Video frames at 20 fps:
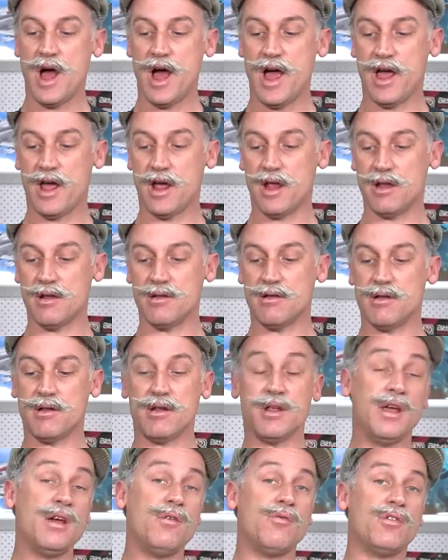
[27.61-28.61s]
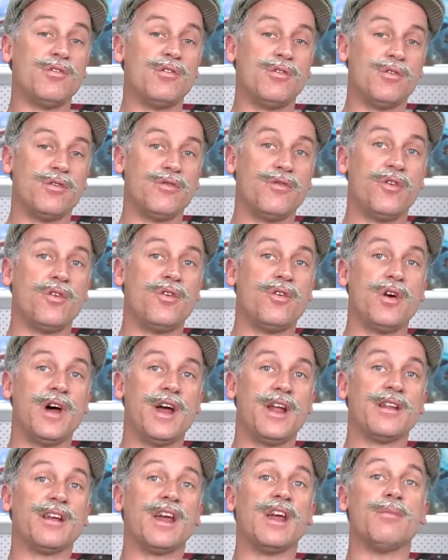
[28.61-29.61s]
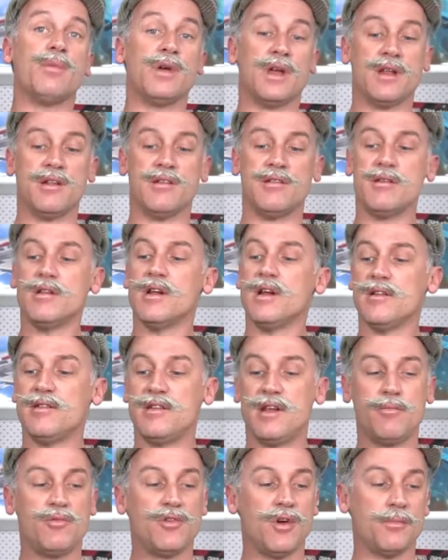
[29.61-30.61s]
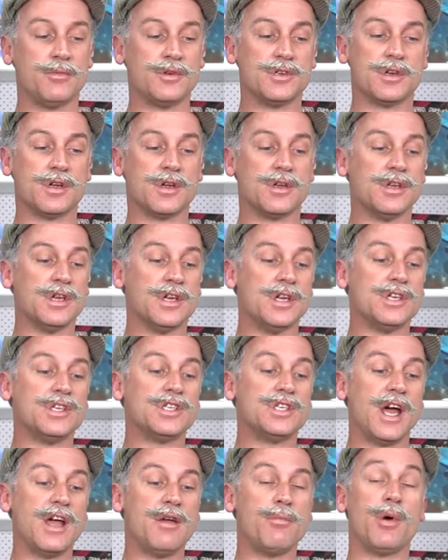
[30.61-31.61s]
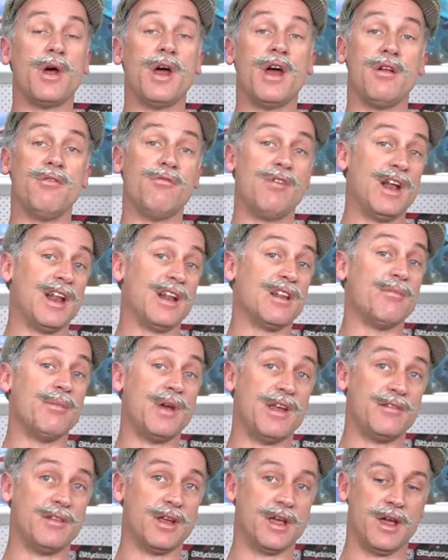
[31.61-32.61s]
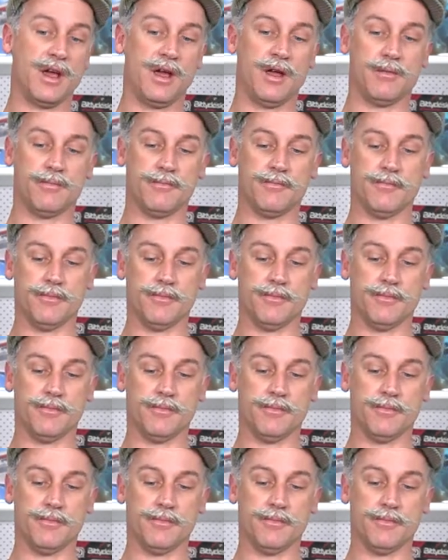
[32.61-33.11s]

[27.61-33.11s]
and yeah, what to look for and keep it in tip-top shape and running the best it can.